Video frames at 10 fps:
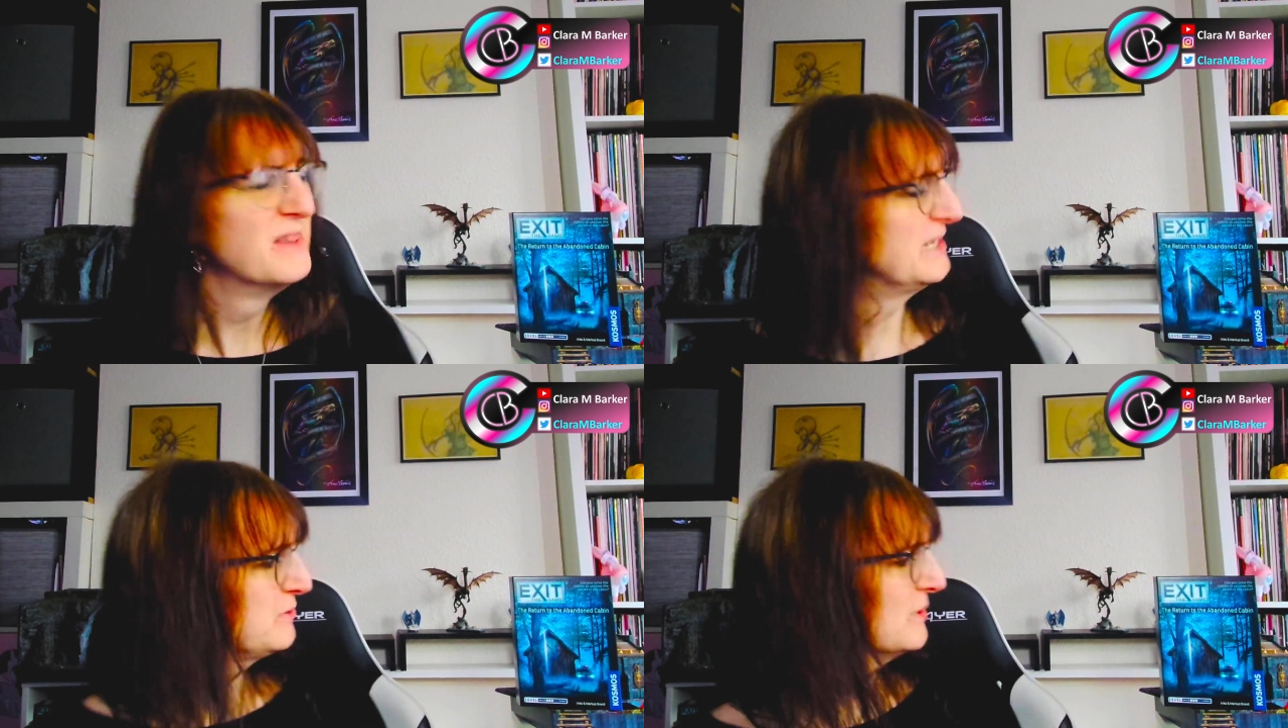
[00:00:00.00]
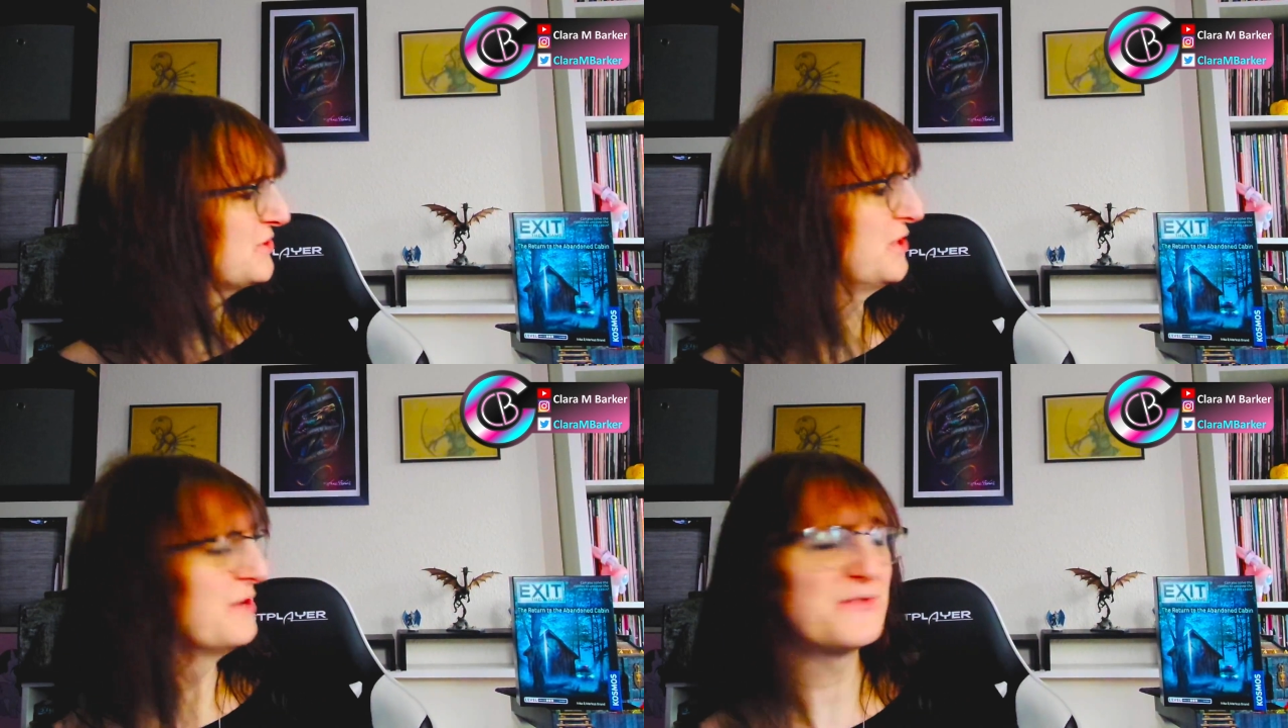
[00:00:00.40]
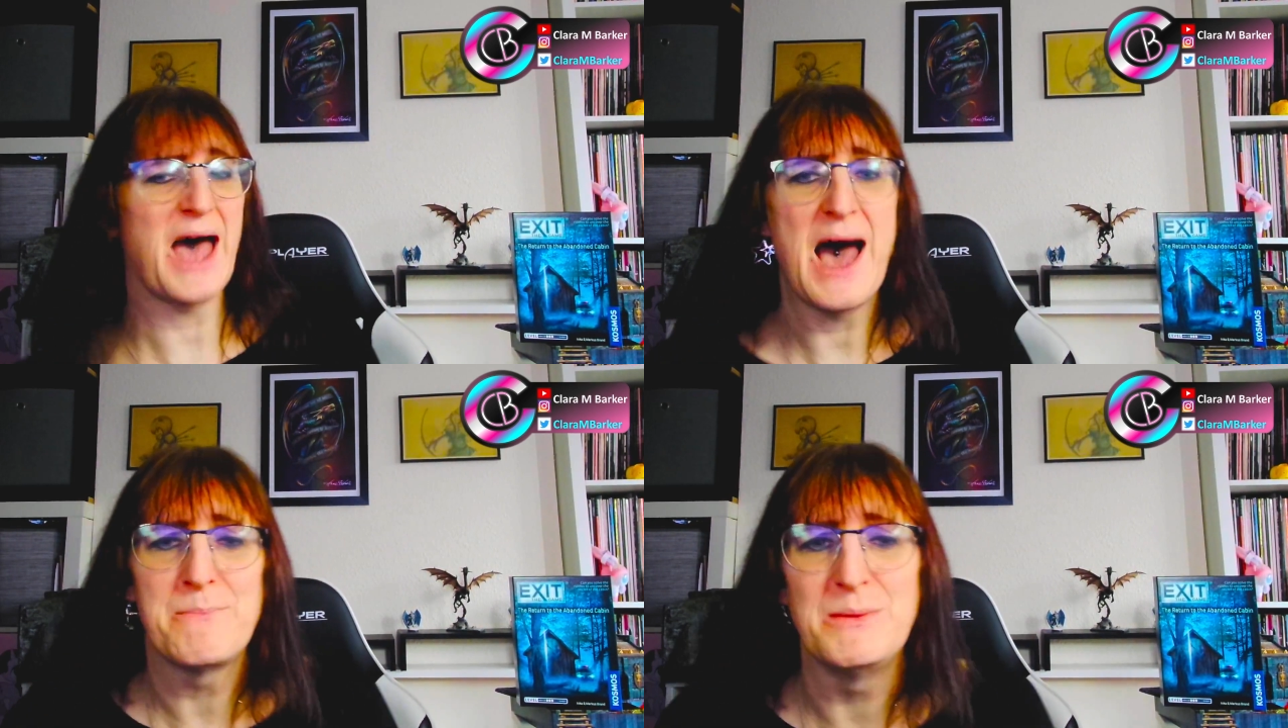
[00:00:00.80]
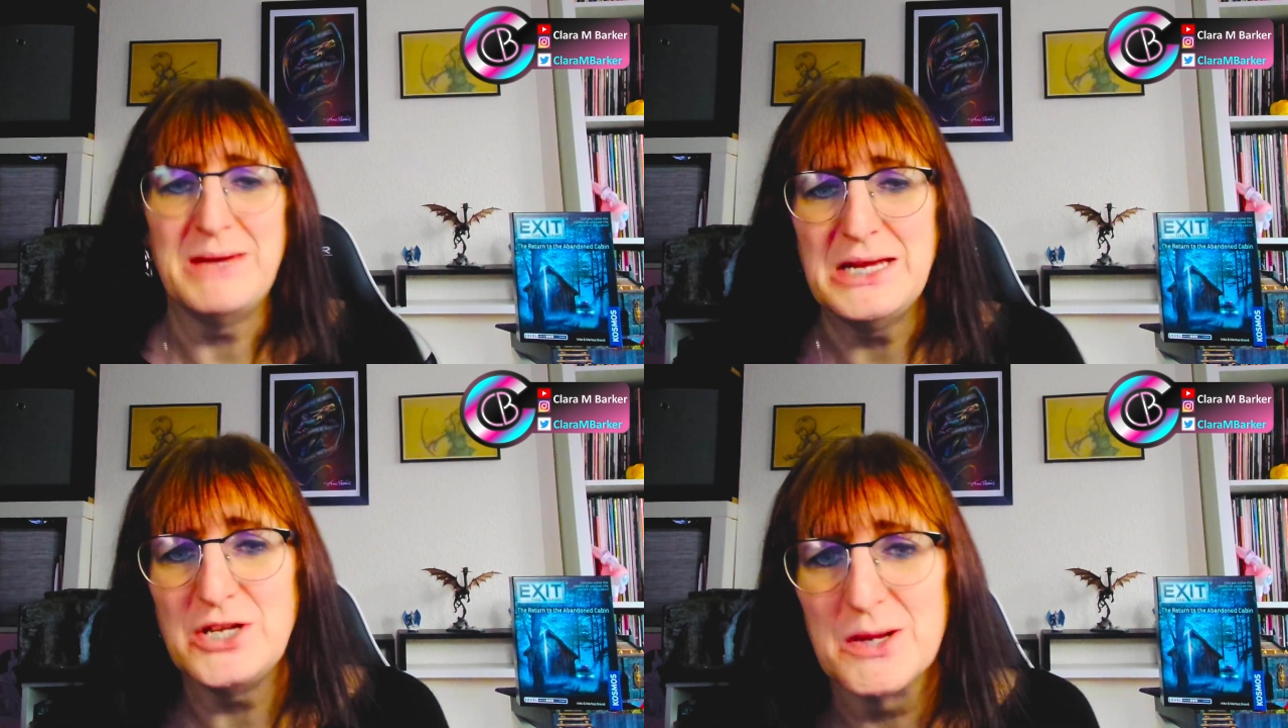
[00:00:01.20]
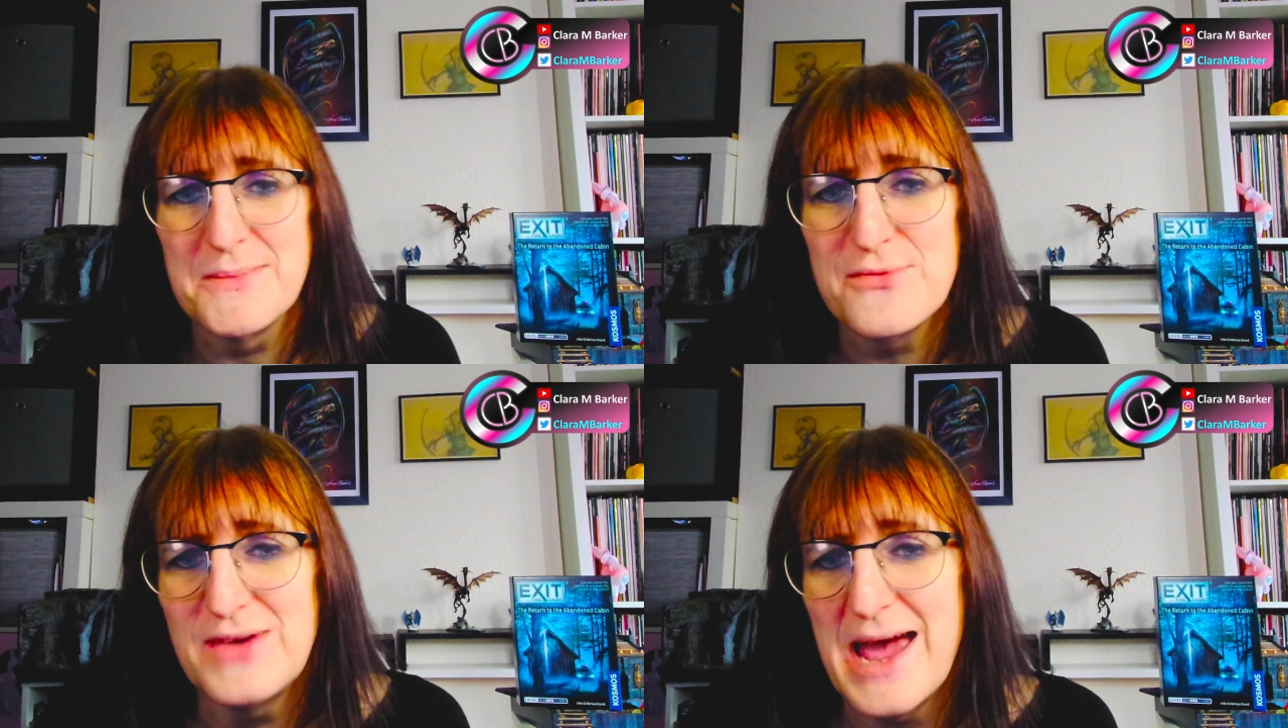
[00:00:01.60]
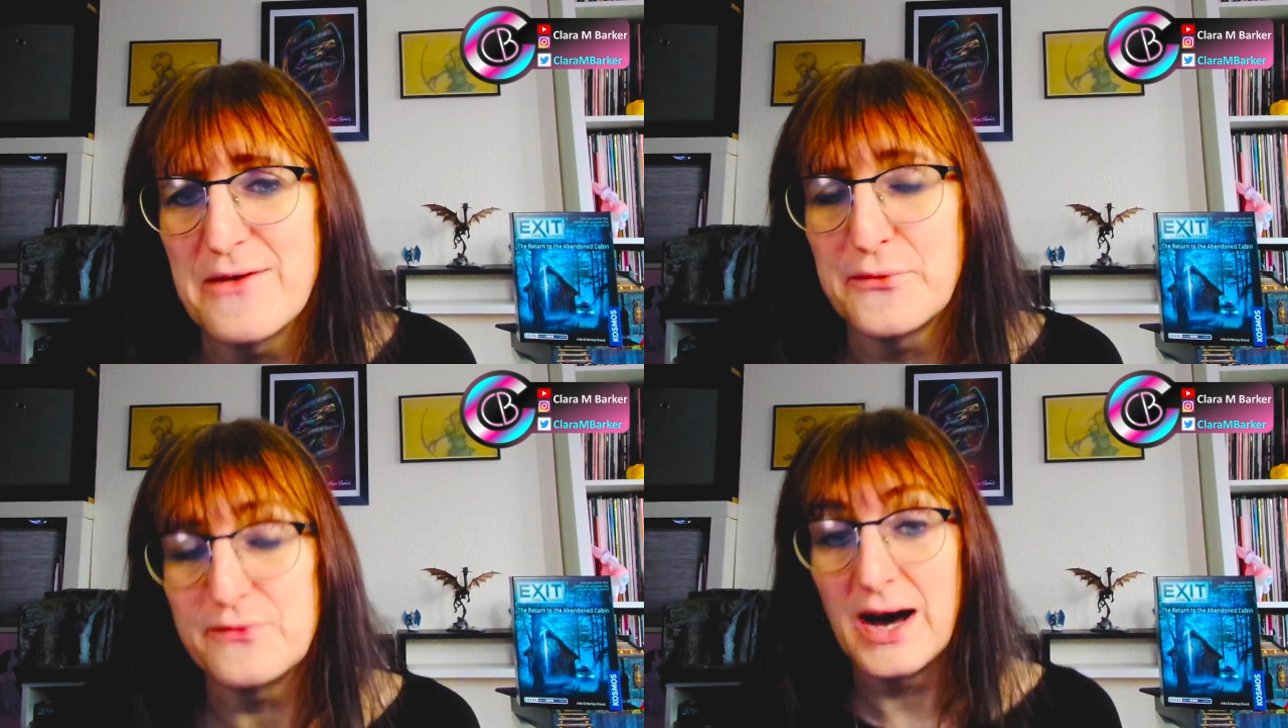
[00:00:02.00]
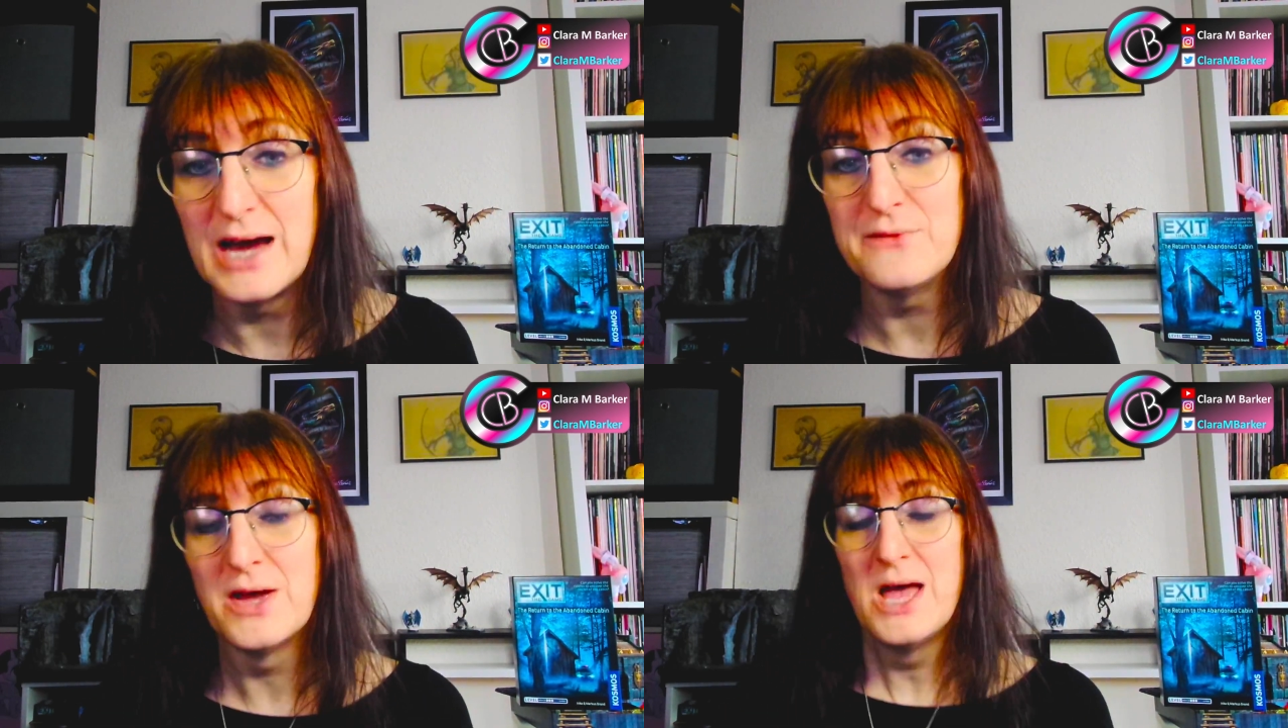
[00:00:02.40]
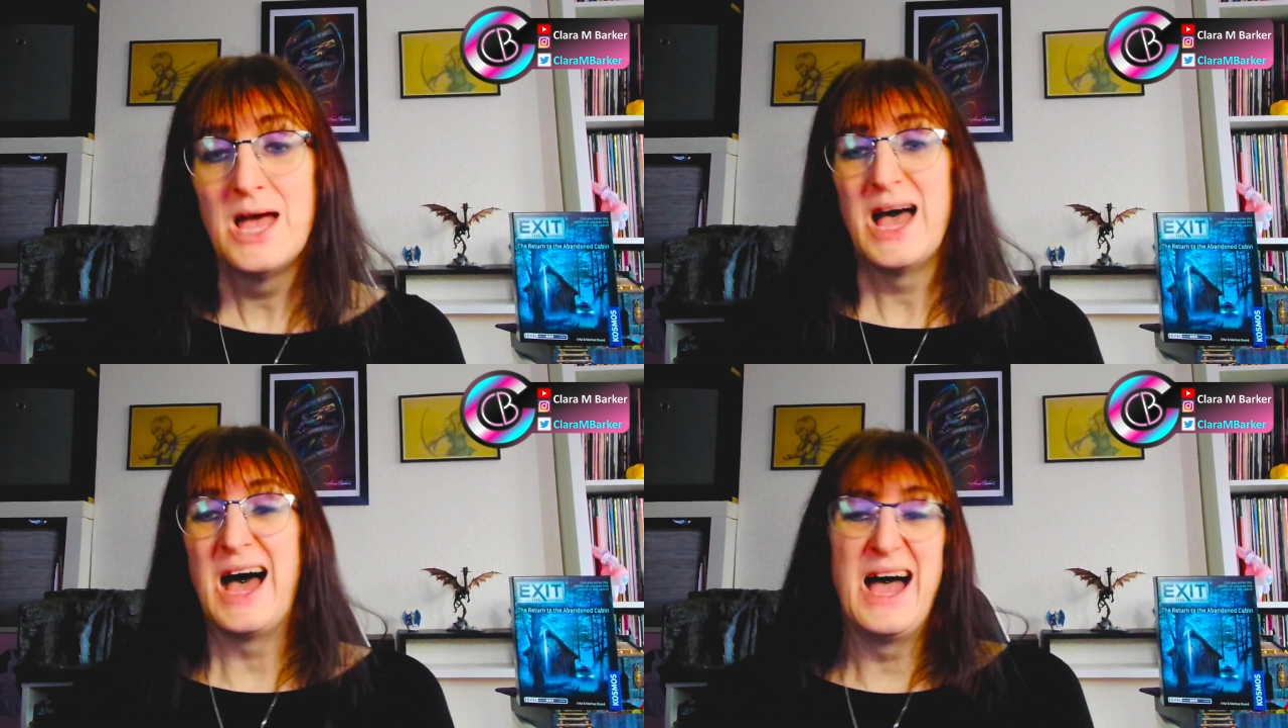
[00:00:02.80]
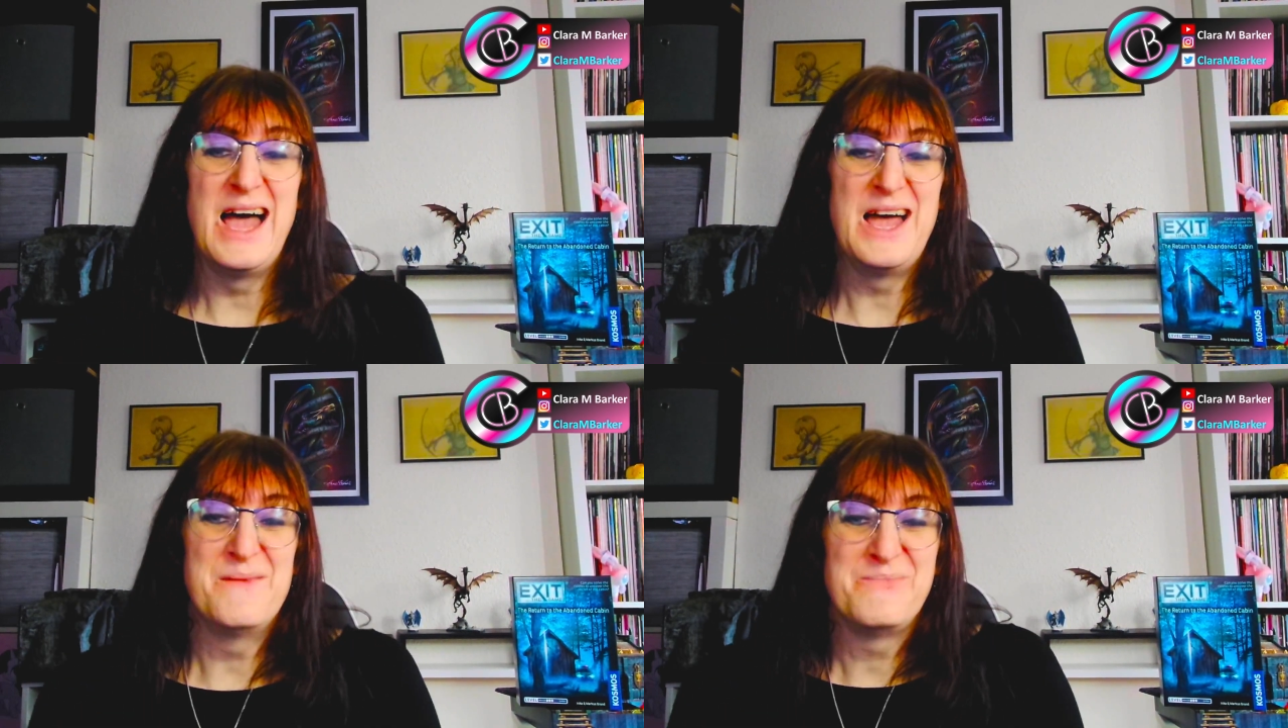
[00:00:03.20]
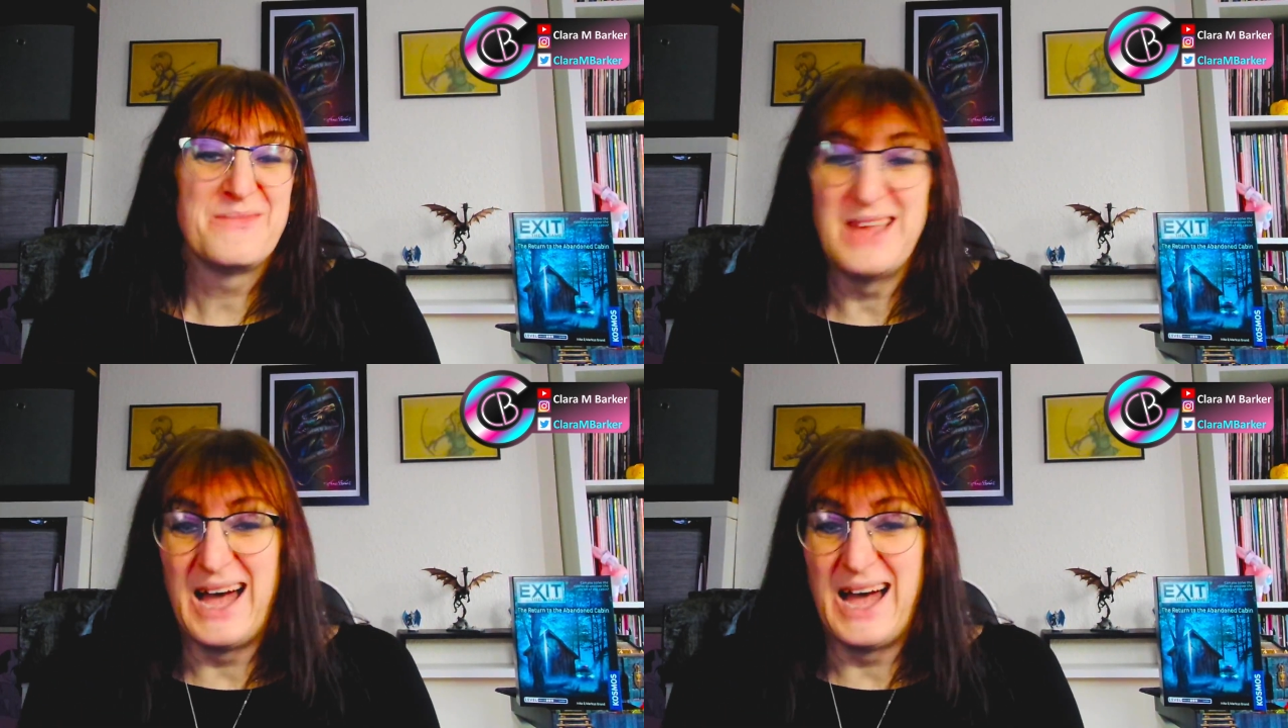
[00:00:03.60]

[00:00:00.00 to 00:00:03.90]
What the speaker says: This one's sort of the happy medium, 3 out of 5. And